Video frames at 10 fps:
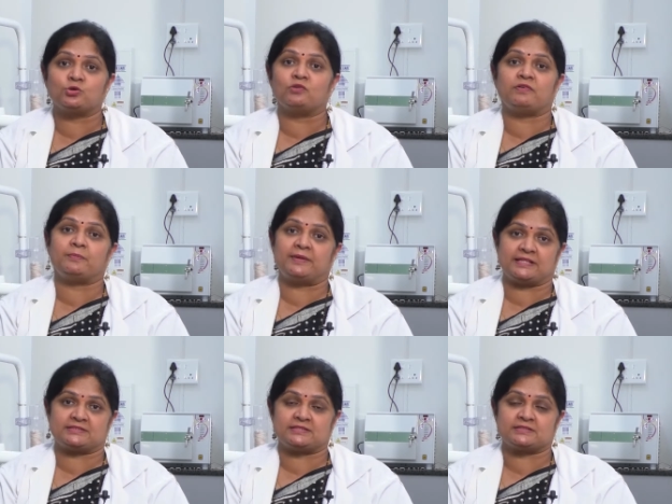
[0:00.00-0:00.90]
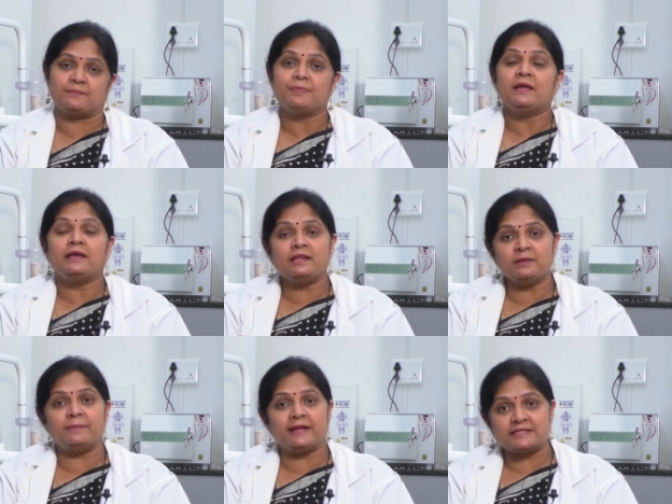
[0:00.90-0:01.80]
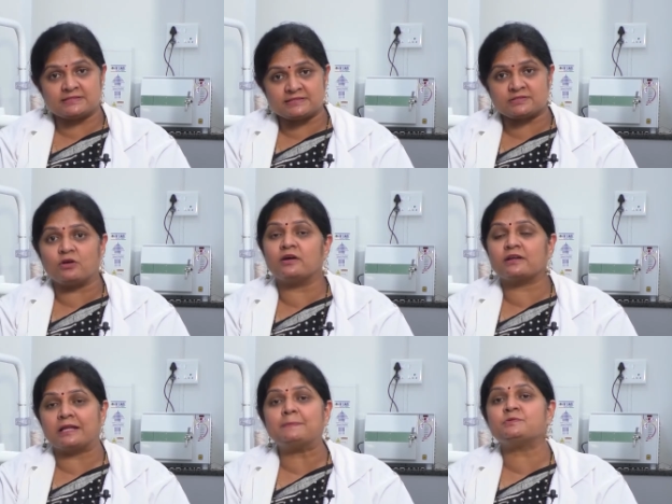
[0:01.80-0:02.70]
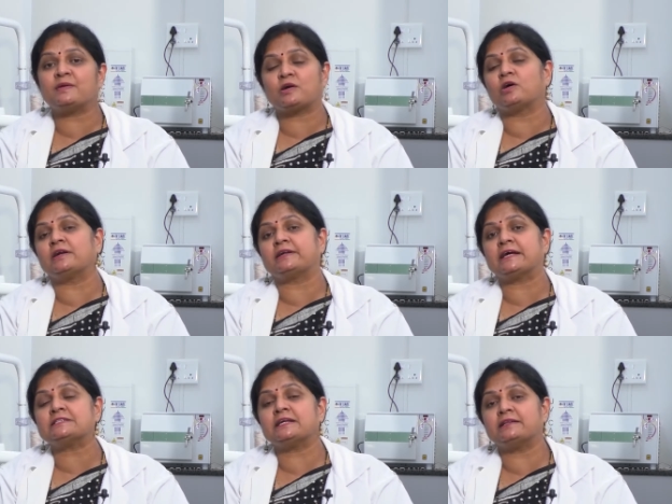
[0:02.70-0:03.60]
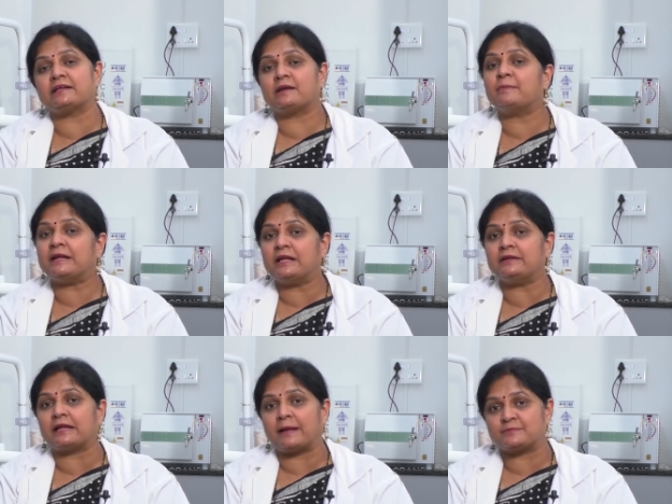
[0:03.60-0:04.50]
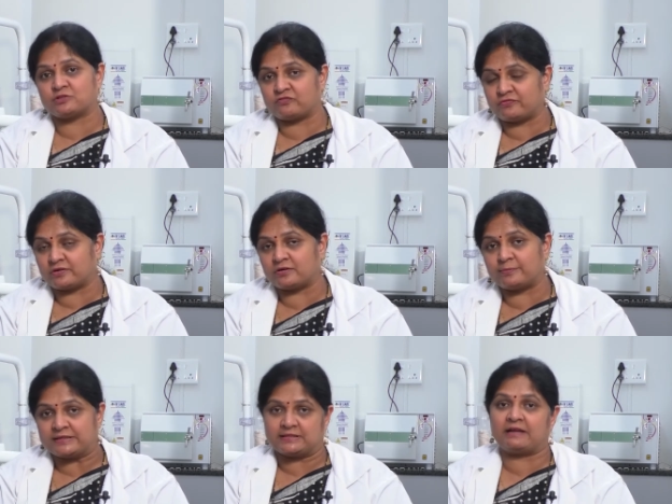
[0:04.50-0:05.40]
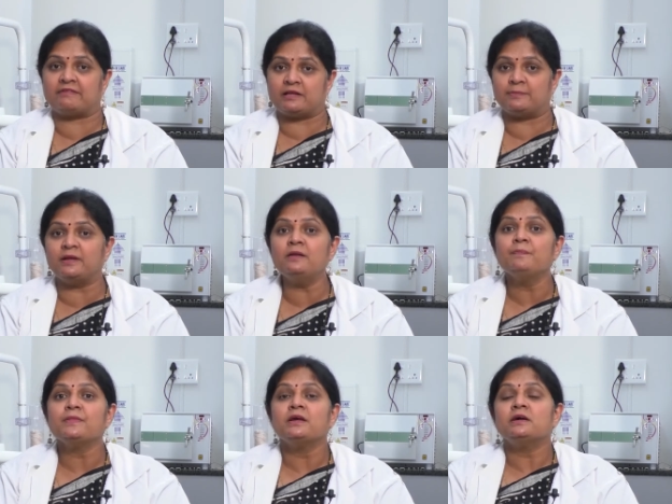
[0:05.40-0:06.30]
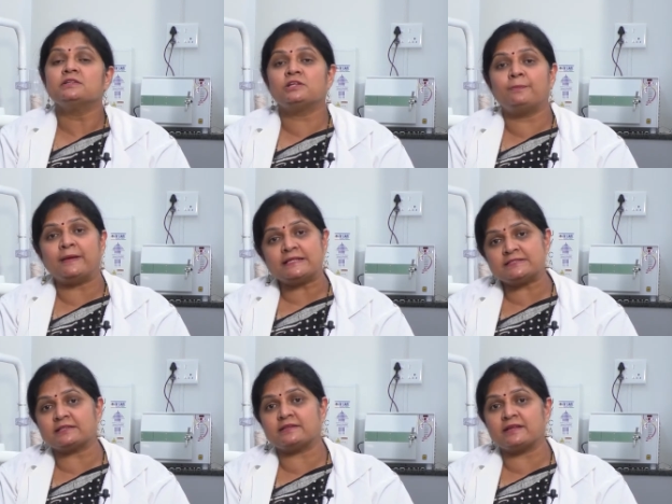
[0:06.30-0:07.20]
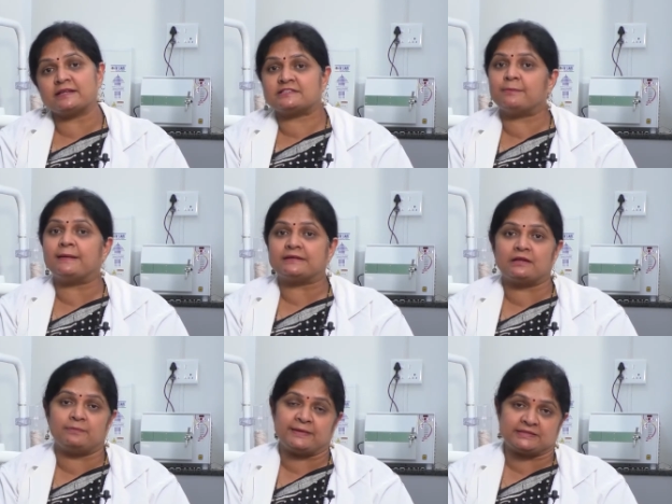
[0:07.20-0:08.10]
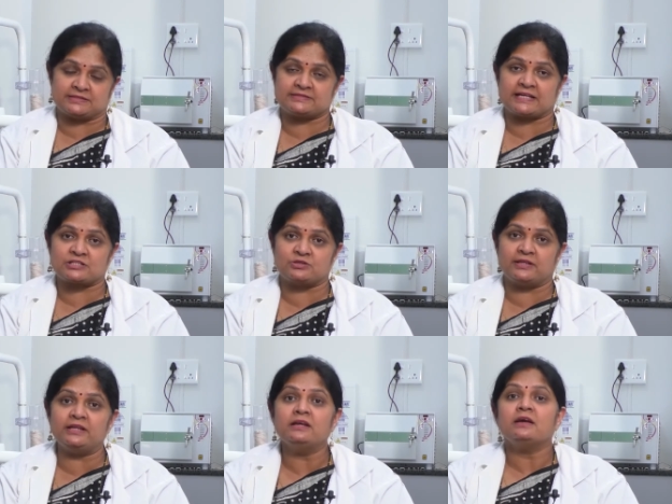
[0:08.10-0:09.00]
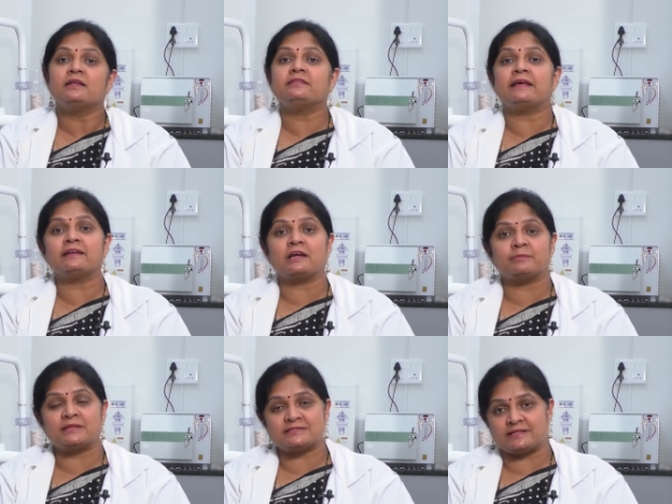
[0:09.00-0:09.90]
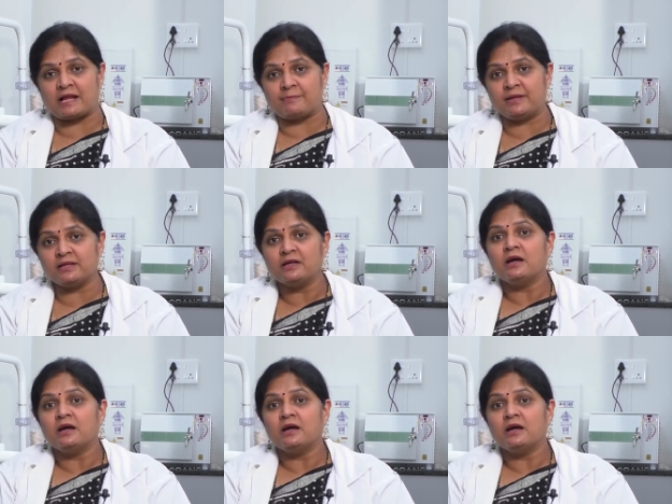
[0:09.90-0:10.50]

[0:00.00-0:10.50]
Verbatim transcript: to go for braces. In braces or clips we call it as, there are many types of uh, available. So, basic thing is the metal braces actually, then come the ceramic